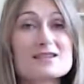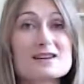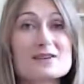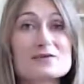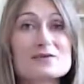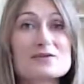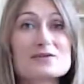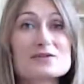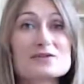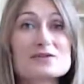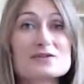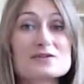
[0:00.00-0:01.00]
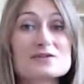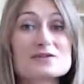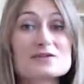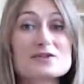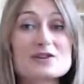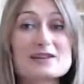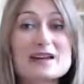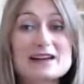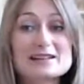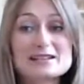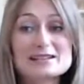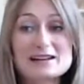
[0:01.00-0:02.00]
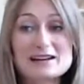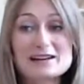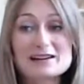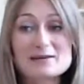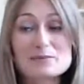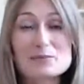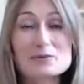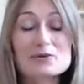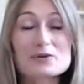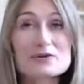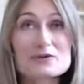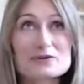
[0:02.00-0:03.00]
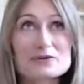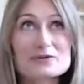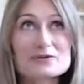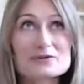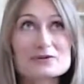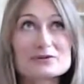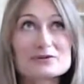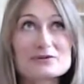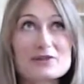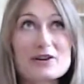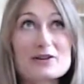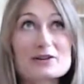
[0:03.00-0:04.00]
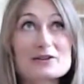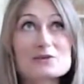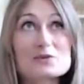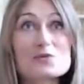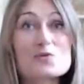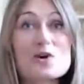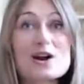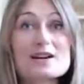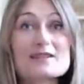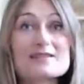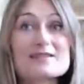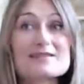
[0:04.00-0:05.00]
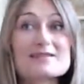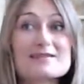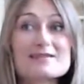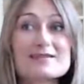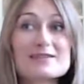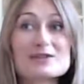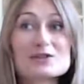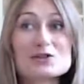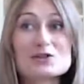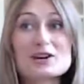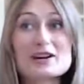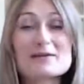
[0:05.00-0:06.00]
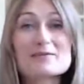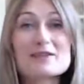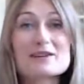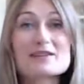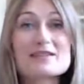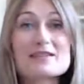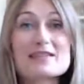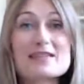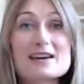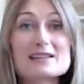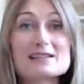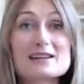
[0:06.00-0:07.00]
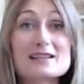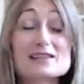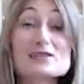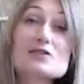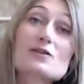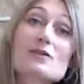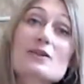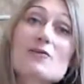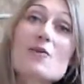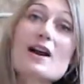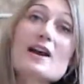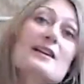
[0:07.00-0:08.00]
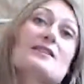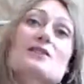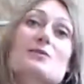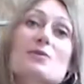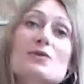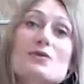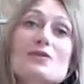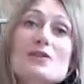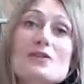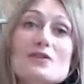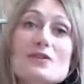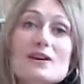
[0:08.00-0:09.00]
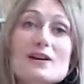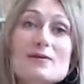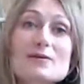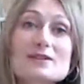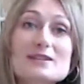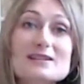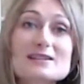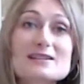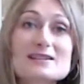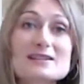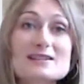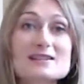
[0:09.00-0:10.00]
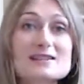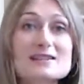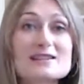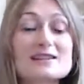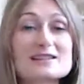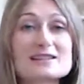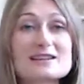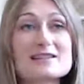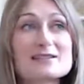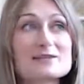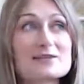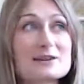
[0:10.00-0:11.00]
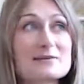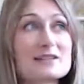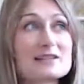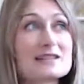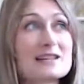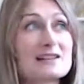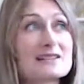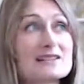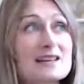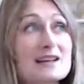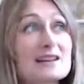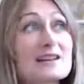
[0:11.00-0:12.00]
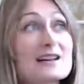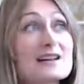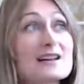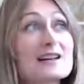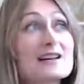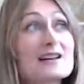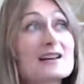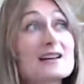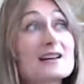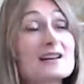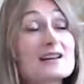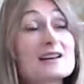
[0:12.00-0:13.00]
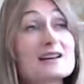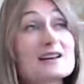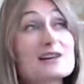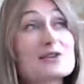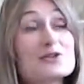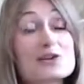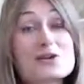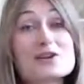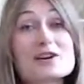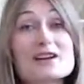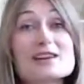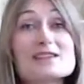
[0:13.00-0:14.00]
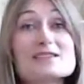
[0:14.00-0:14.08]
kind of scholastic proof, there is one stream that they say that's the only way to prove that yoga was in existence. And then there's another stream that says that yoga